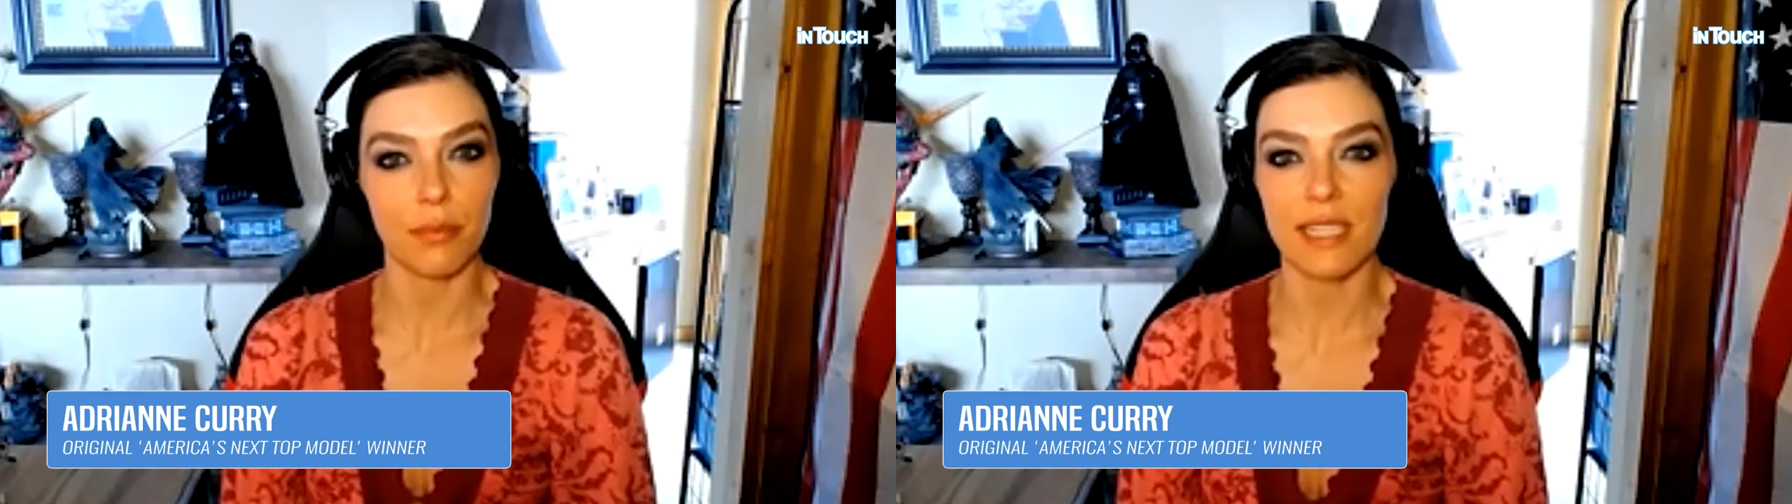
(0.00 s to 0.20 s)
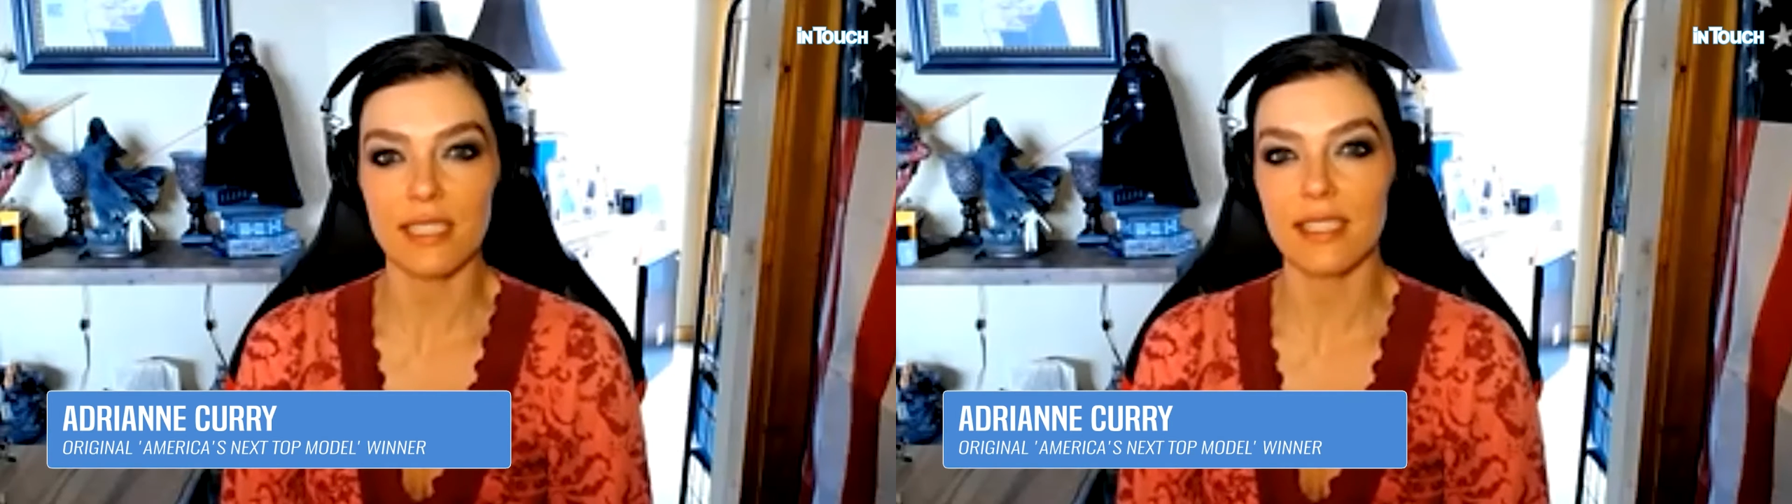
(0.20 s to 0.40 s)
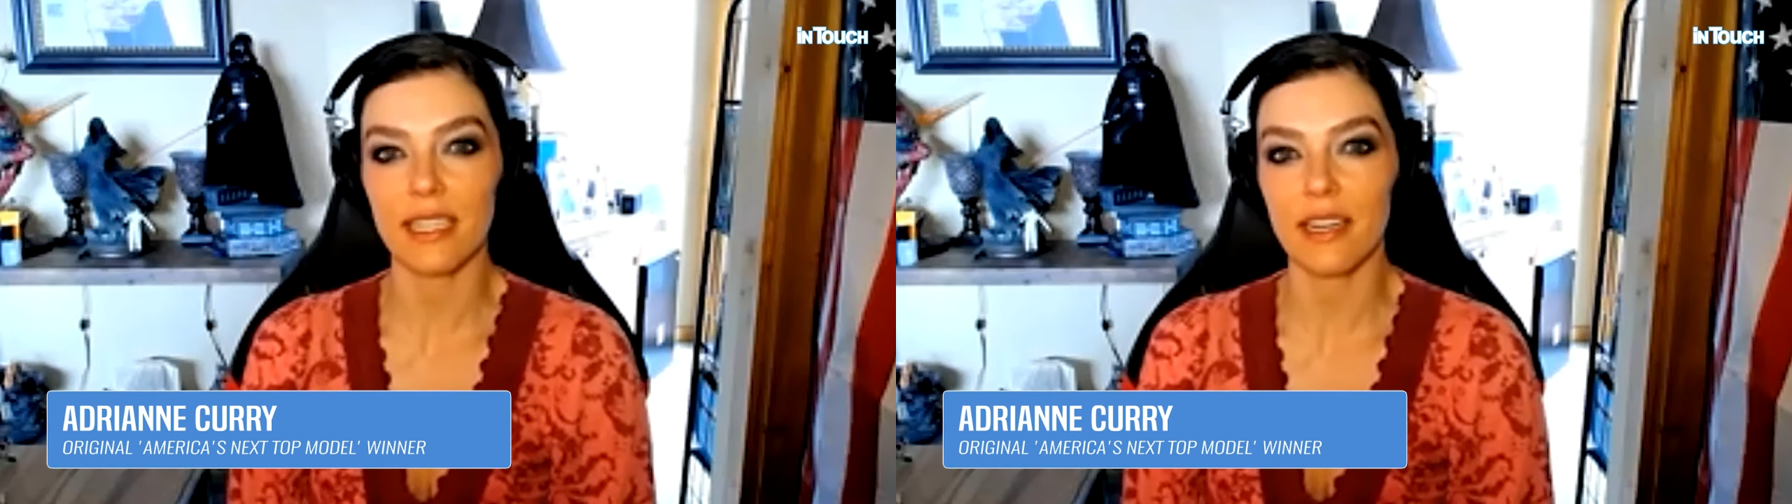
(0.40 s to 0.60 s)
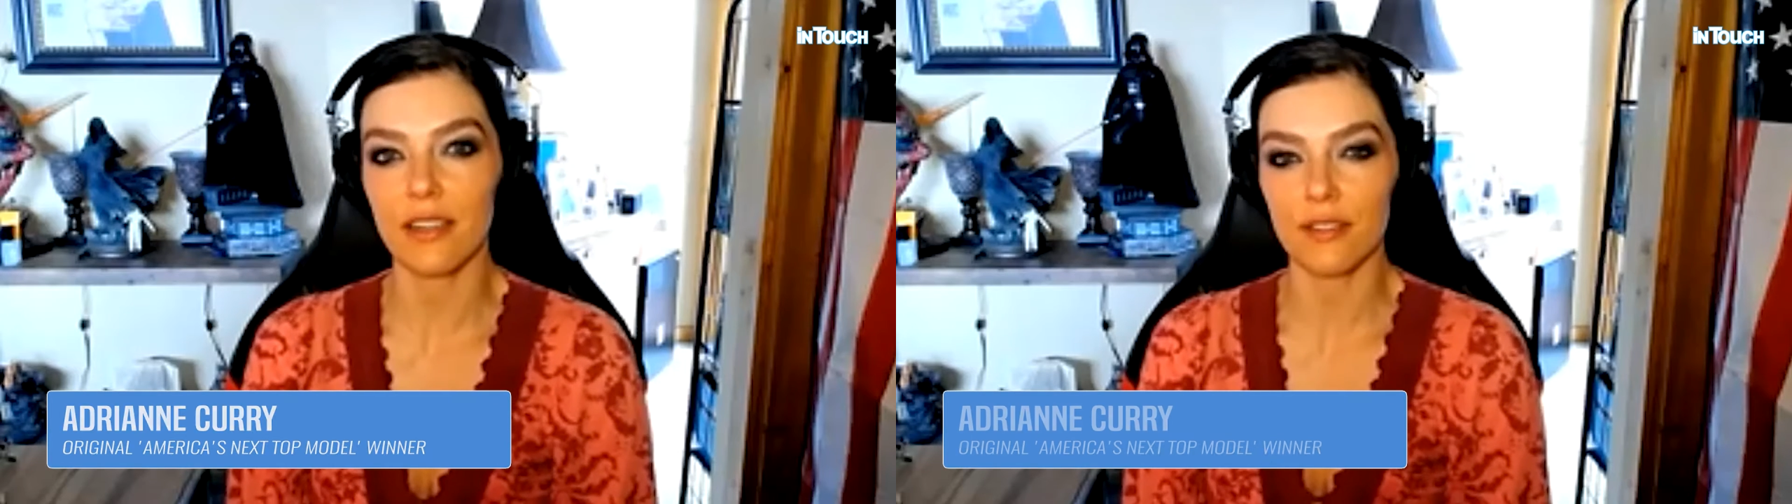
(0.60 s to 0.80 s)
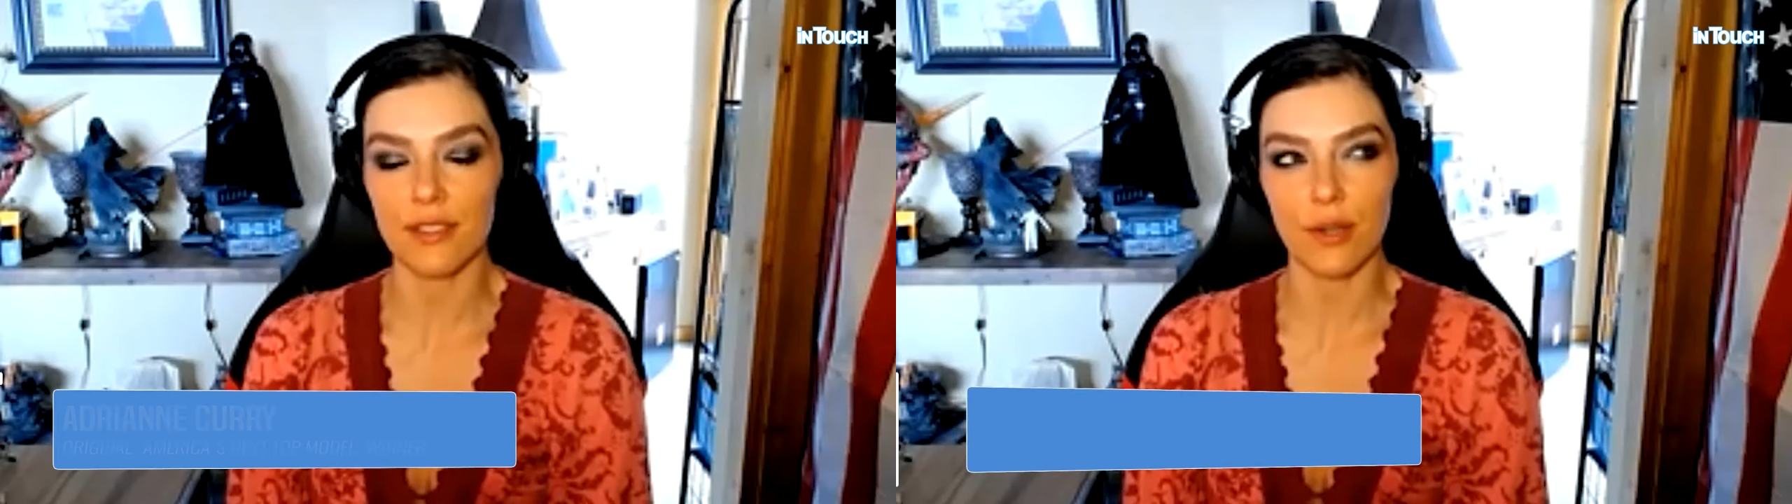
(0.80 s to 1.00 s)
Prescott,
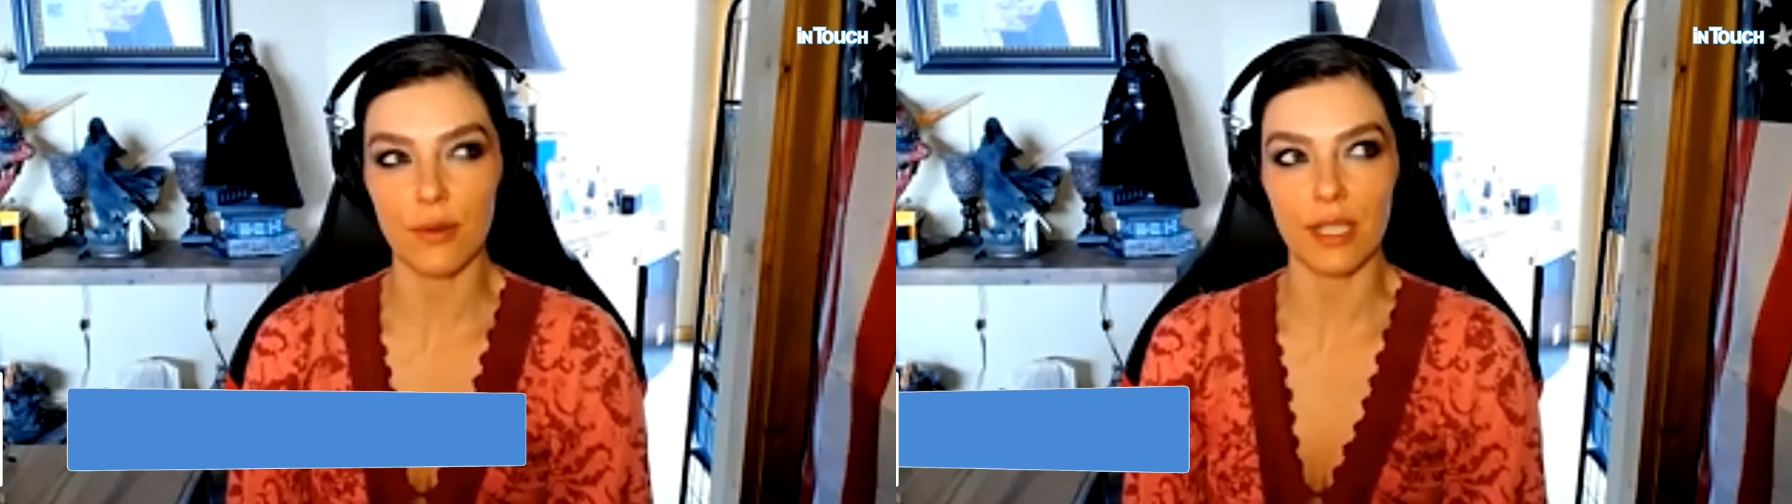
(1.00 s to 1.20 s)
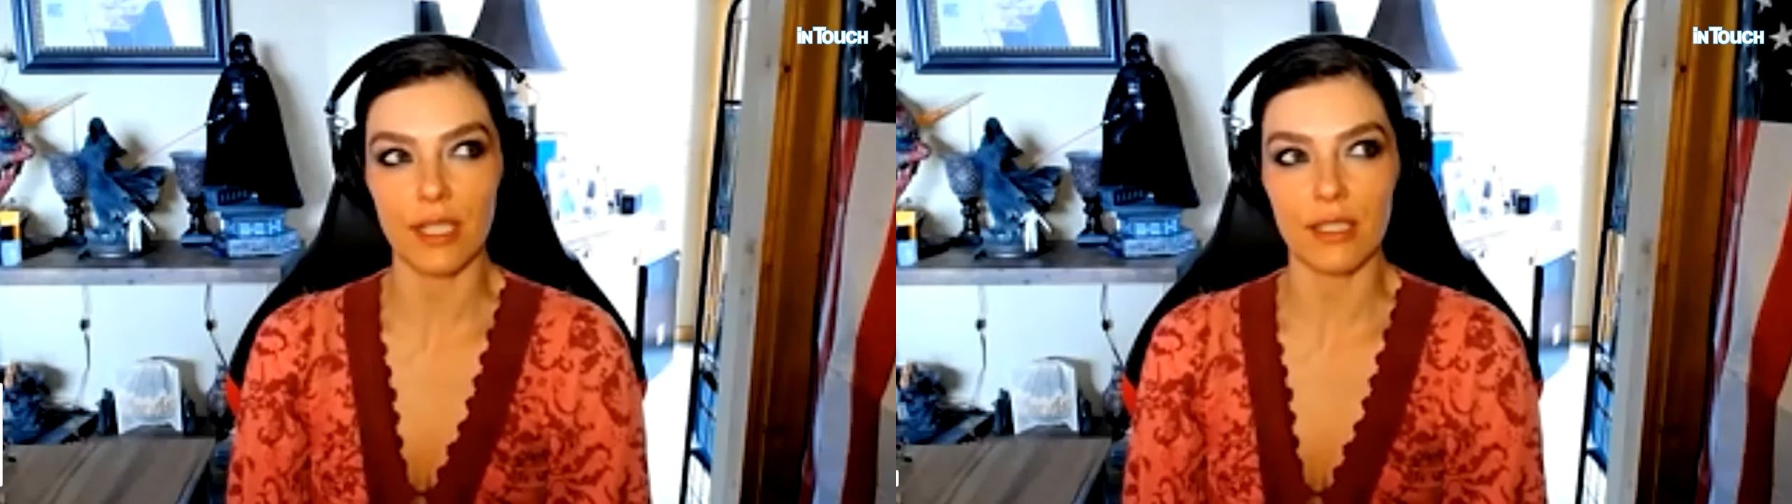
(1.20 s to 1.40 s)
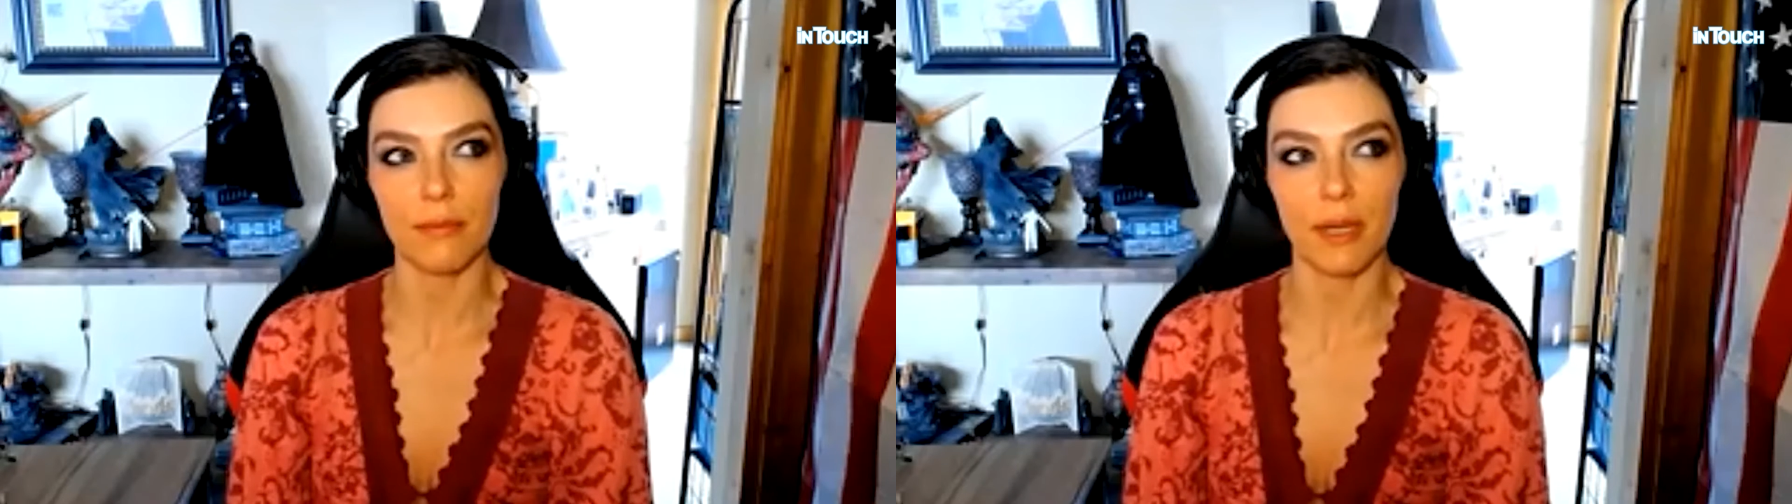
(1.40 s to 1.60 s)
Arizona,